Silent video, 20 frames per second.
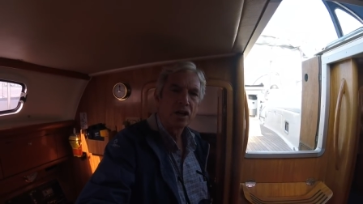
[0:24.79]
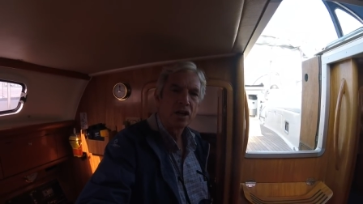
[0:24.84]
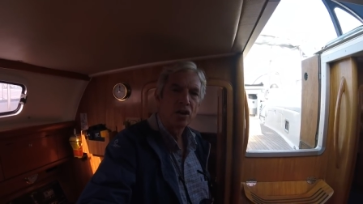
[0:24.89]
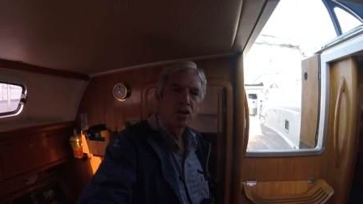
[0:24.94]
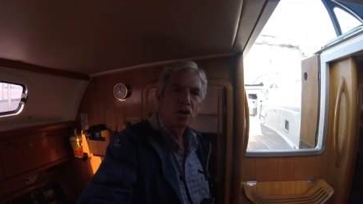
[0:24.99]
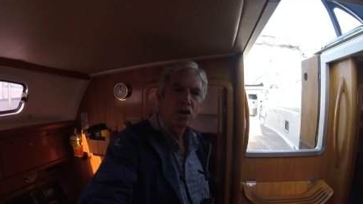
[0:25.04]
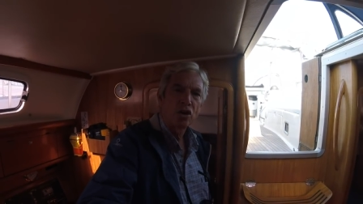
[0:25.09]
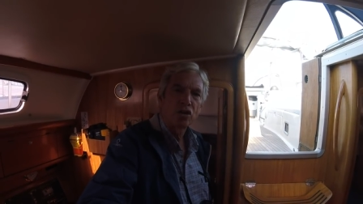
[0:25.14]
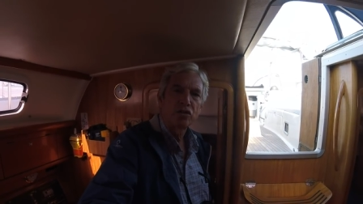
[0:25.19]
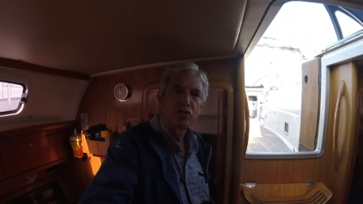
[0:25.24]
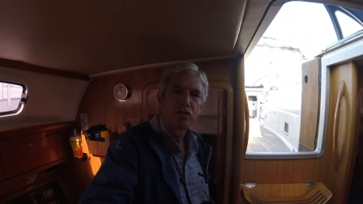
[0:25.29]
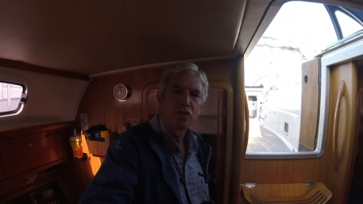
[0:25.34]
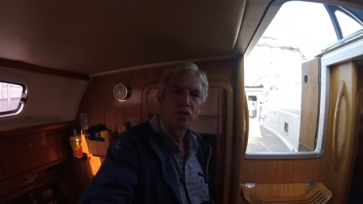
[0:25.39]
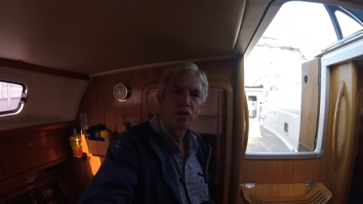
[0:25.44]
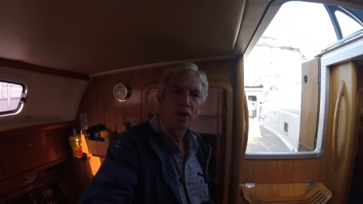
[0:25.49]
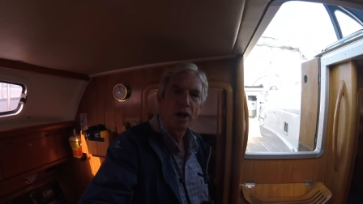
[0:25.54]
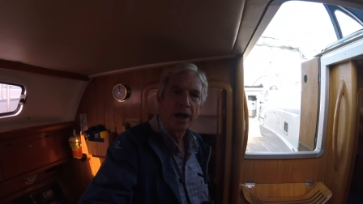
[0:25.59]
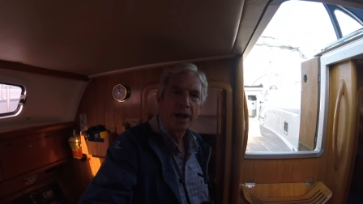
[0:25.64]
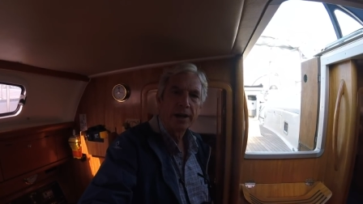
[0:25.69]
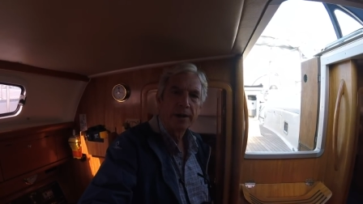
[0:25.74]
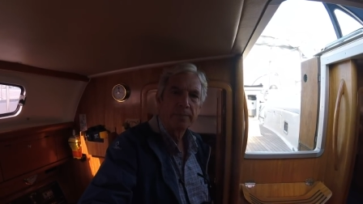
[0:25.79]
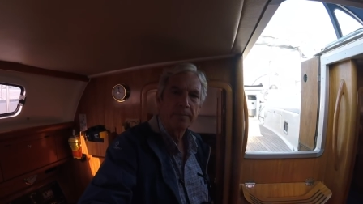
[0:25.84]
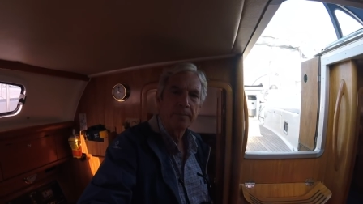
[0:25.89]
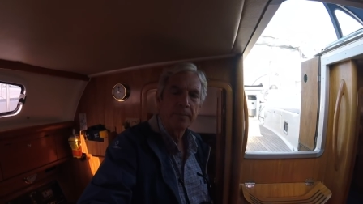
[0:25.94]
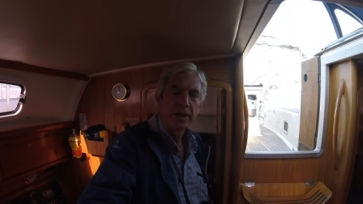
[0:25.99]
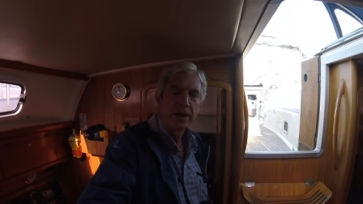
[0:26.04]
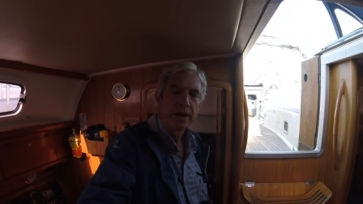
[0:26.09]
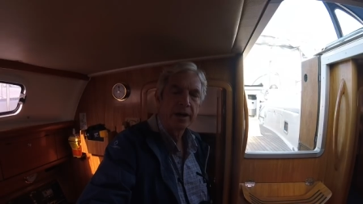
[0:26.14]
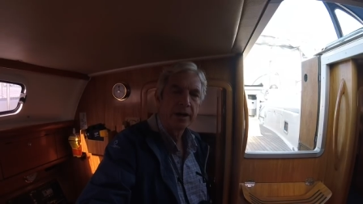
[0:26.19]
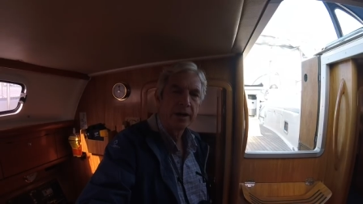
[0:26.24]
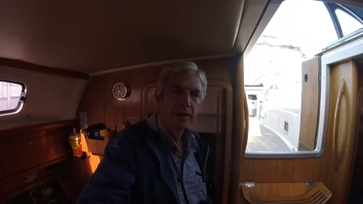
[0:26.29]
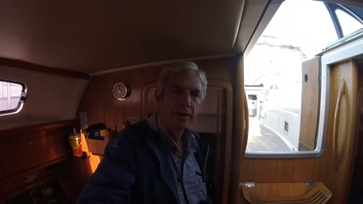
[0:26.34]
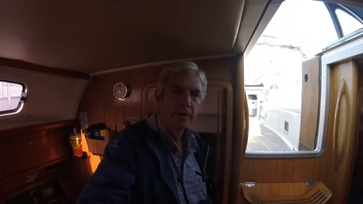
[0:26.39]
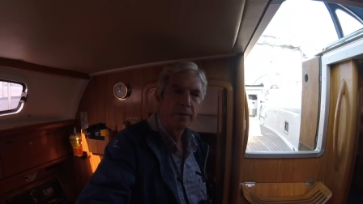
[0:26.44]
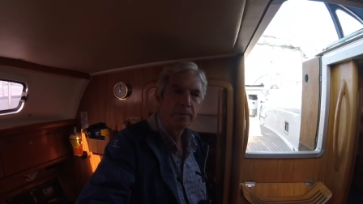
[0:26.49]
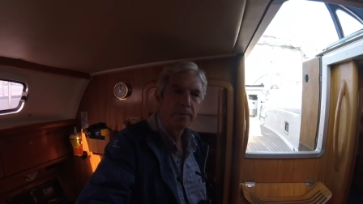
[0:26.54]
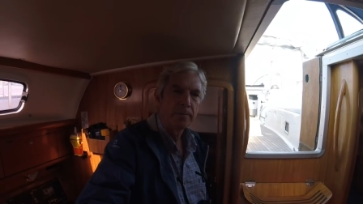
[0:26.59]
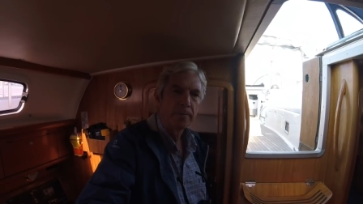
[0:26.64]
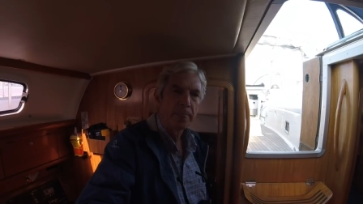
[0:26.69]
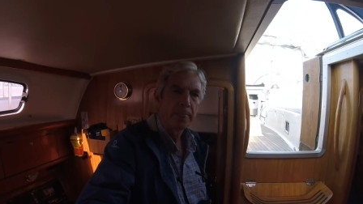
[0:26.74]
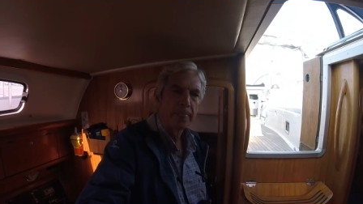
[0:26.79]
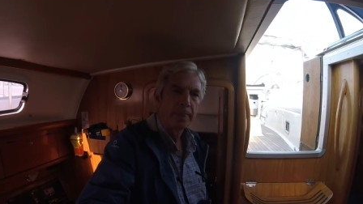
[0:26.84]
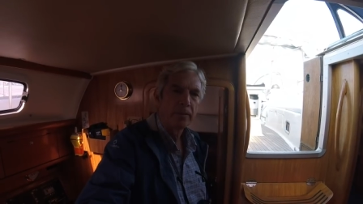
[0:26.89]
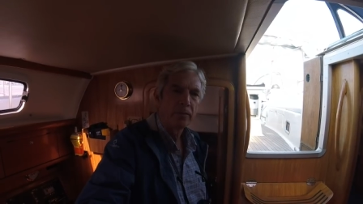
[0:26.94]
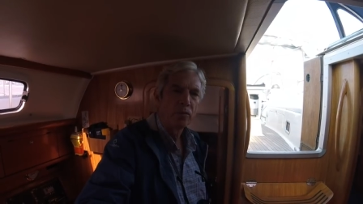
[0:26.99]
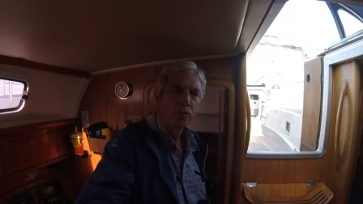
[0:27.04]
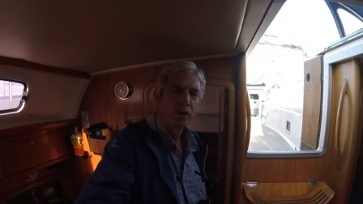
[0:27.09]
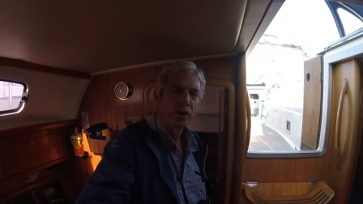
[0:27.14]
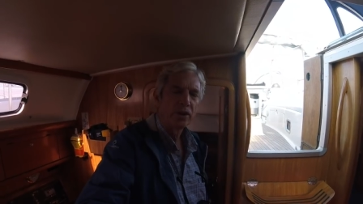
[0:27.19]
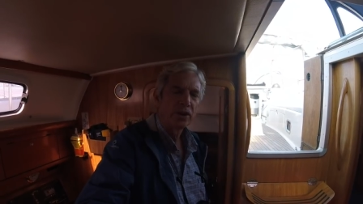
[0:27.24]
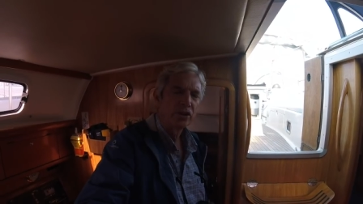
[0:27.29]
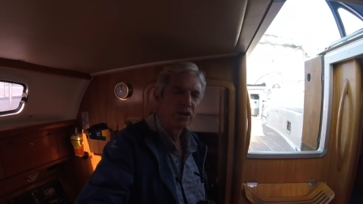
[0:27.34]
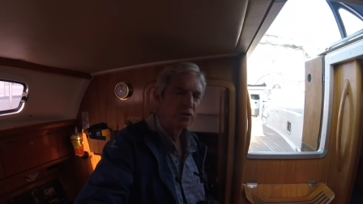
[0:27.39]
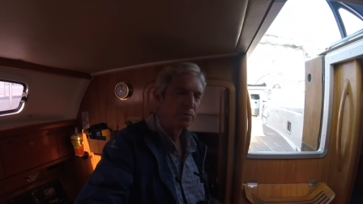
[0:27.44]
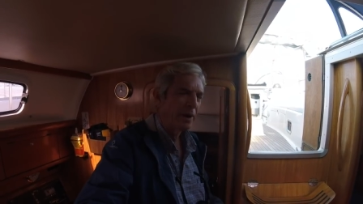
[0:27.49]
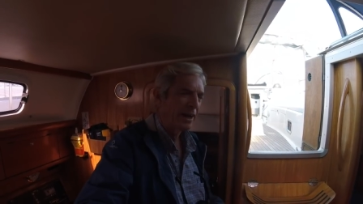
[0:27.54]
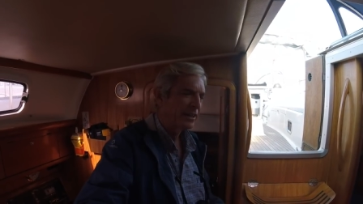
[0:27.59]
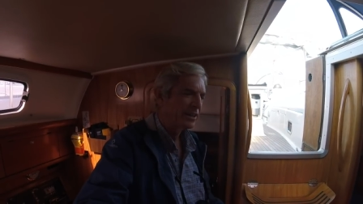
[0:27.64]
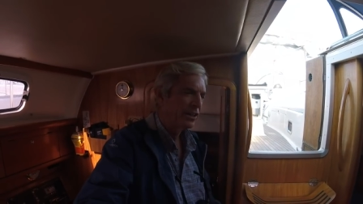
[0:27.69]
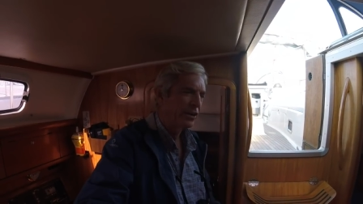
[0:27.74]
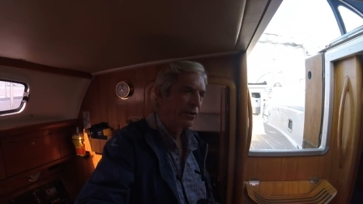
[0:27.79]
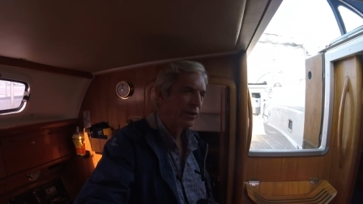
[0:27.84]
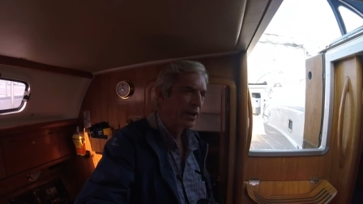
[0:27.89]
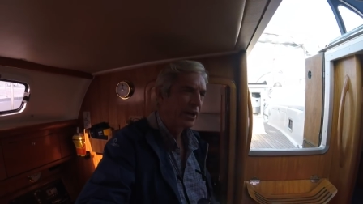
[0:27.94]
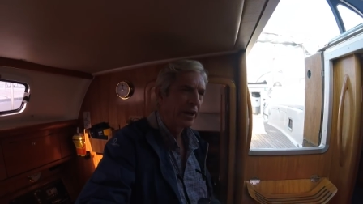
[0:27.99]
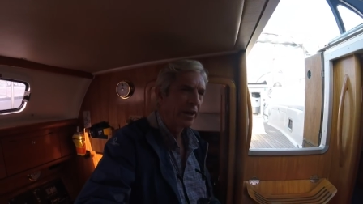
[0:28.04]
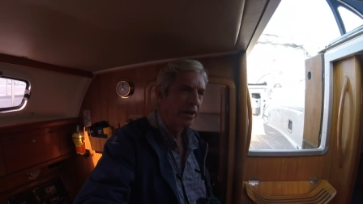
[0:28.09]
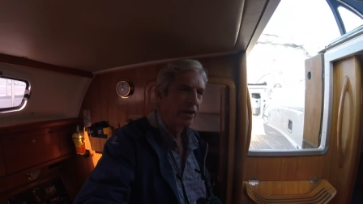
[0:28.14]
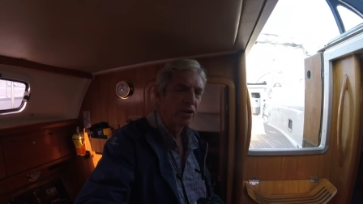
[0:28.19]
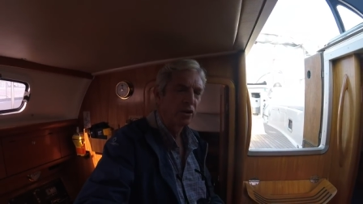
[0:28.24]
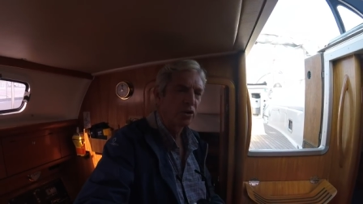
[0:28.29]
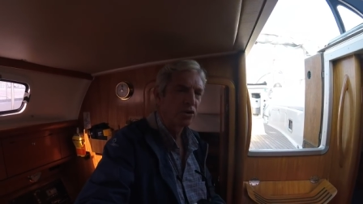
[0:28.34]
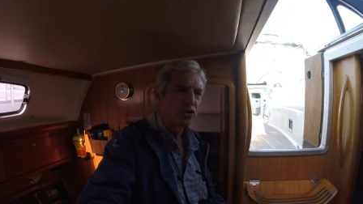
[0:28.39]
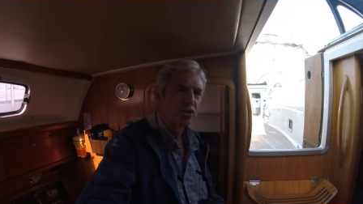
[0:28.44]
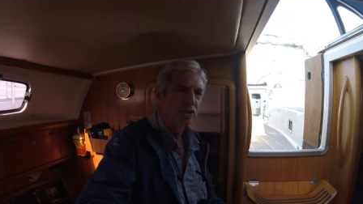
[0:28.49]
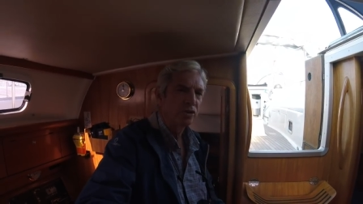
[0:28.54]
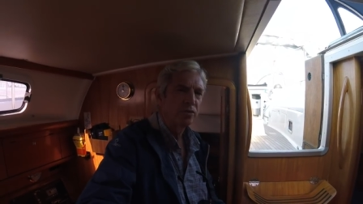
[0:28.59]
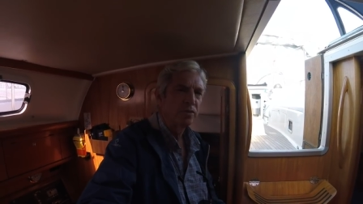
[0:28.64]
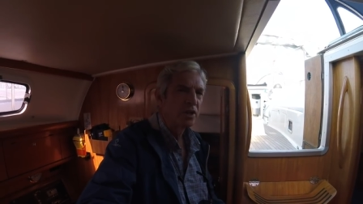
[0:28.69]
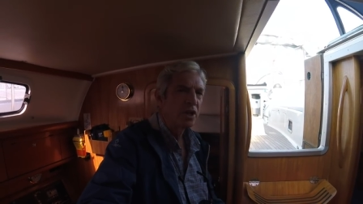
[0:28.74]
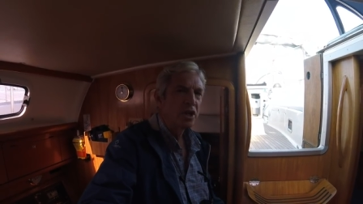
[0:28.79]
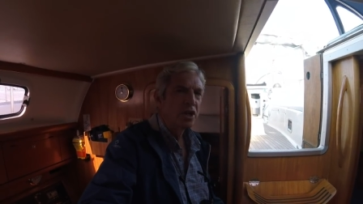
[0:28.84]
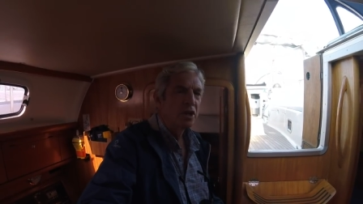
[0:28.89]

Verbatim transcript: clogged fuel line um, with this bacteria or some.